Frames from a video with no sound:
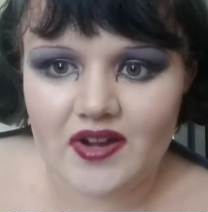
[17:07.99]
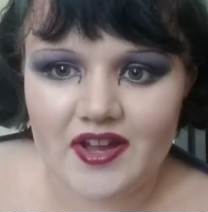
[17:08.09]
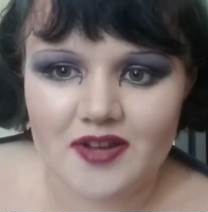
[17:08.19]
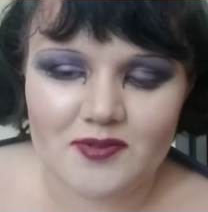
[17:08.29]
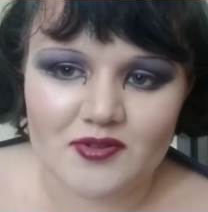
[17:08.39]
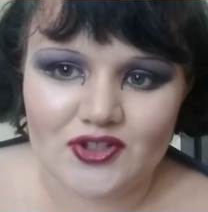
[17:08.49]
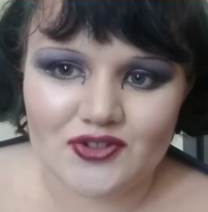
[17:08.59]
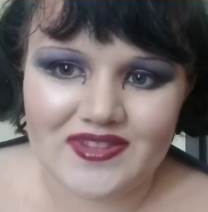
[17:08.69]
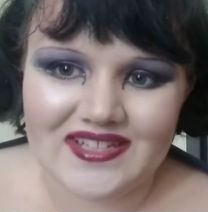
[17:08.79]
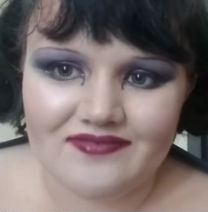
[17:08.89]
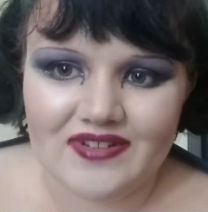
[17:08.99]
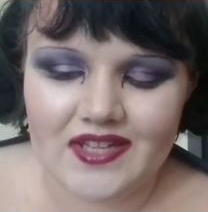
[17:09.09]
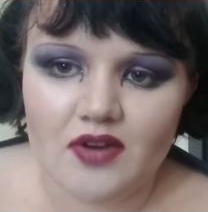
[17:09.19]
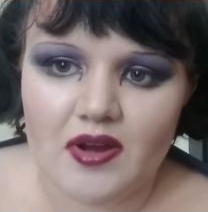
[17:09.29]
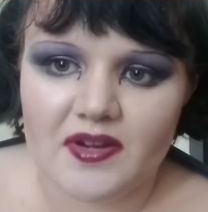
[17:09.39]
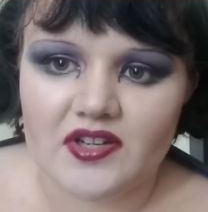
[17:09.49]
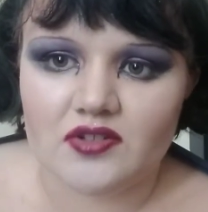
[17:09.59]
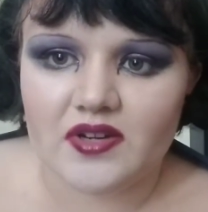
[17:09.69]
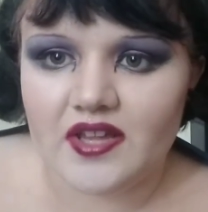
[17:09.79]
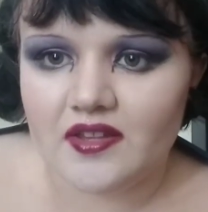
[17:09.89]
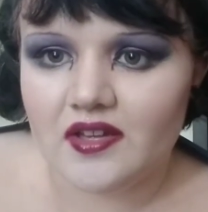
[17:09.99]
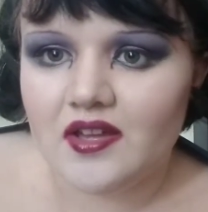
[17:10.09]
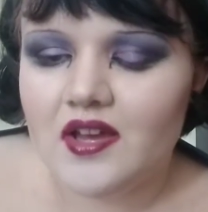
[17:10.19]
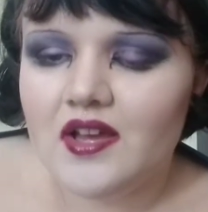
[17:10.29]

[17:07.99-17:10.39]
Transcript: I hope you enjoyed this video. I'm going to do another